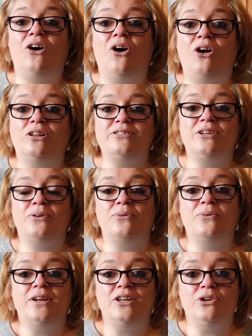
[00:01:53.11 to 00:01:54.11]

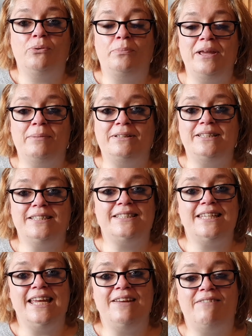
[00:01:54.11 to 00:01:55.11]
Also, you'll be able to
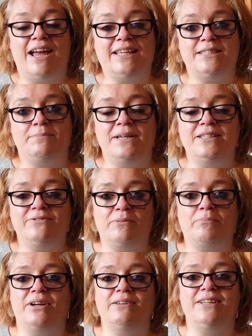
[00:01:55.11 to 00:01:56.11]
see recipes from
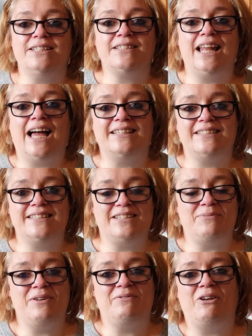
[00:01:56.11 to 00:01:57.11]
previous classes
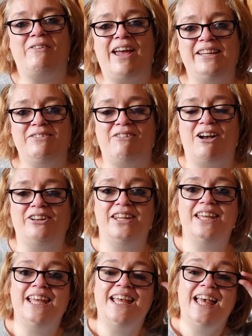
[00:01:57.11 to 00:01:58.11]
that we've already run.